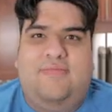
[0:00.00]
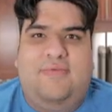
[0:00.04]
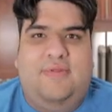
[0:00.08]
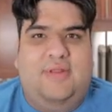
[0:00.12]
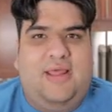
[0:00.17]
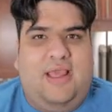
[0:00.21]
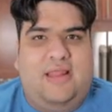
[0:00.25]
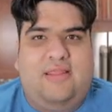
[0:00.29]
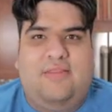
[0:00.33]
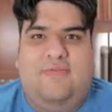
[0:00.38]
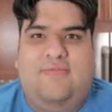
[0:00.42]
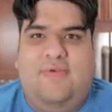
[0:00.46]
If you
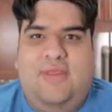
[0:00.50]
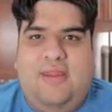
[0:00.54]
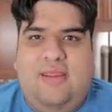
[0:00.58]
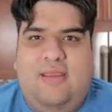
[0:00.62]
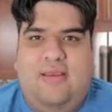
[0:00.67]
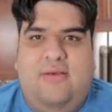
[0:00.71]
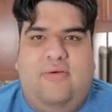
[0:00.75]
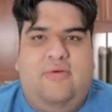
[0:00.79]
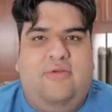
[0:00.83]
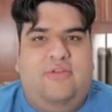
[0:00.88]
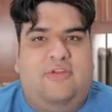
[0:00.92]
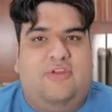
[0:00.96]
liked the
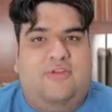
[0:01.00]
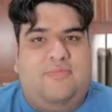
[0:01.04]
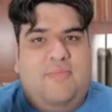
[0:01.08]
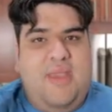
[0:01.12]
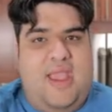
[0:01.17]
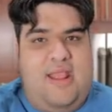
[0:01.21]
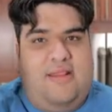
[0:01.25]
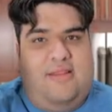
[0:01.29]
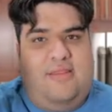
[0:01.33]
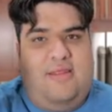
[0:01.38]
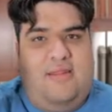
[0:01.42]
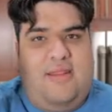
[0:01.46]
video,
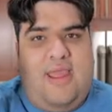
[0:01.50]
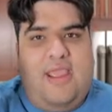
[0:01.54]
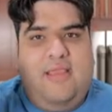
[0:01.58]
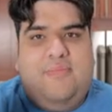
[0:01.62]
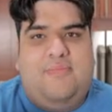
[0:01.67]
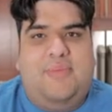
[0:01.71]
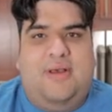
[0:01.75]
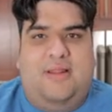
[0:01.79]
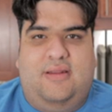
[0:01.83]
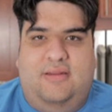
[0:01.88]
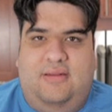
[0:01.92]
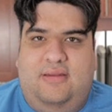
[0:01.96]
smash the
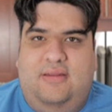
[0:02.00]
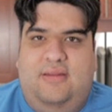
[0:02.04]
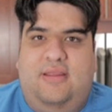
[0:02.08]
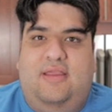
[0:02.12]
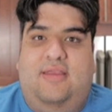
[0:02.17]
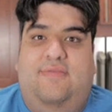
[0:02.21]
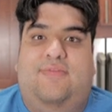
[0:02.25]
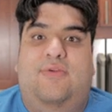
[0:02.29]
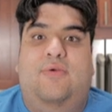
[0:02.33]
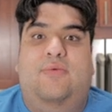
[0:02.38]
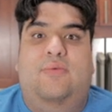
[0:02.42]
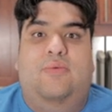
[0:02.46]
like button.
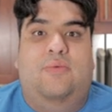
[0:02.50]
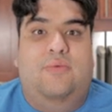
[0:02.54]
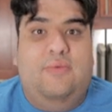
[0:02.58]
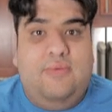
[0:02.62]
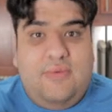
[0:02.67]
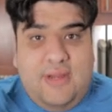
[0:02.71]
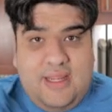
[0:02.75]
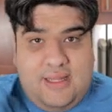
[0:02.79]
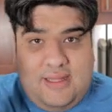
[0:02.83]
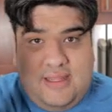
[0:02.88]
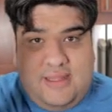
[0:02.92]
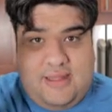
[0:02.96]
If you
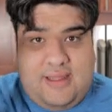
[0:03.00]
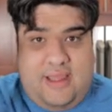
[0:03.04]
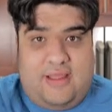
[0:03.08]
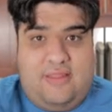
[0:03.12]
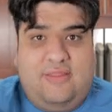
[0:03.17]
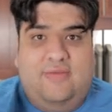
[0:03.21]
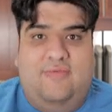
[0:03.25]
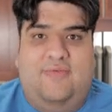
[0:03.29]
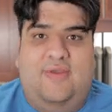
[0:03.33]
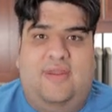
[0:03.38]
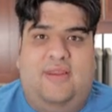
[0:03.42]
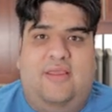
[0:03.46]
really
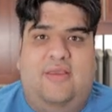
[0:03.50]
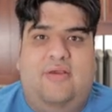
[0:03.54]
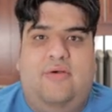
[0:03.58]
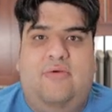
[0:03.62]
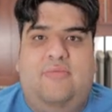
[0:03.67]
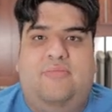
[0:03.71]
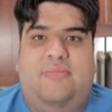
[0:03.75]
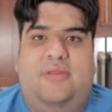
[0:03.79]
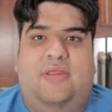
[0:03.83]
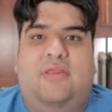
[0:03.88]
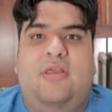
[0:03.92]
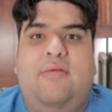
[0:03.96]
liked the video,
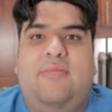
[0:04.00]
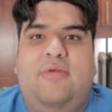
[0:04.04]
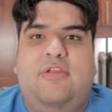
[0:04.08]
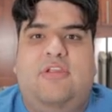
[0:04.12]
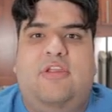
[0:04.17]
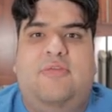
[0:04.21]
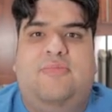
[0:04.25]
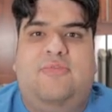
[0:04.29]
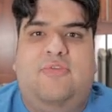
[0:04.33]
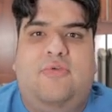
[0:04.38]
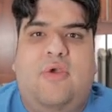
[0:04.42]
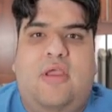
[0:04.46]
become a
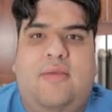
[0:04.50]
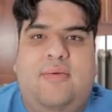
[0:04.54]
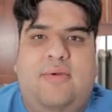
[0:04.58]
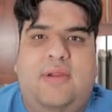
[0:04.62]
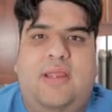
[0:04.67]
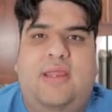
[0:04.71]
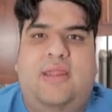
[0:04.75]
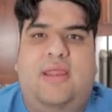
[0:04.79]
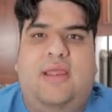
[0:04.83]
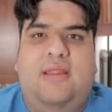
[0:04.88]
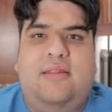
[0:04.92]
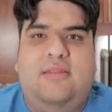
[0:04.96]
subscriber
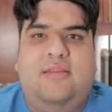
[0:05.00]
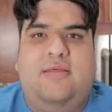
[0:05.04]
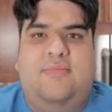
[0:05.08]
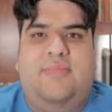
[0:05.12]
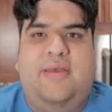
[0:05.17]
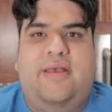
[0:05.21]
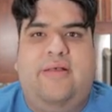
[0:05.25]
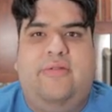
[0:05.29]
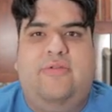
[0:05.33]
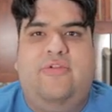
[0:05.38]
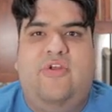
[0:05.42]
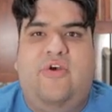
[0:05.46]
and hit the
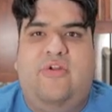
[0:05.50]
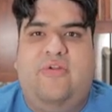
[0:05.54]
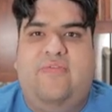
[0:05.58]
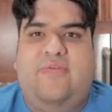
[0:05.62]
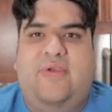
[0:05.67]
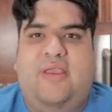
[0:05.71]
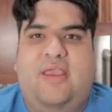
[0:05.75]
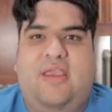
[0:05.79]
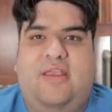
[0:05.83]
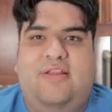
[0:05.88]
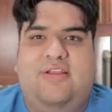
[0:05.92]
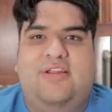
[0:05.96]
bell
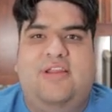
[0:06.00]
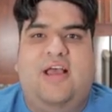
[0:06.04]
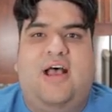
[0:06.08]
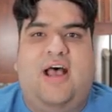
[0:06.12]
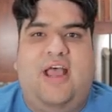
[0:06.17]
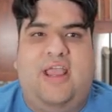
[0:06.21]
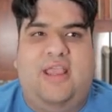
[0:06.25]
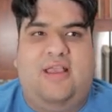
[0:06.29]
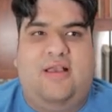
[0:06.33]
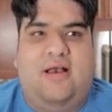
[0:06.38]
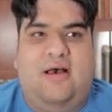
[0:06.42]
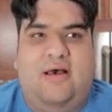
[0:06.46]
notification
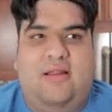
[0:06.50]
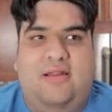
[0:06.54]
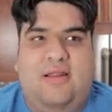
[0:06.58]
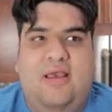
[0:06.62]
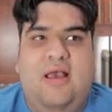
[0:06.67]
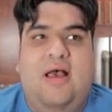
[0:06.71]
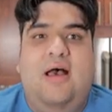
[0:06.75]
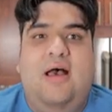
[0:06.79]
icon.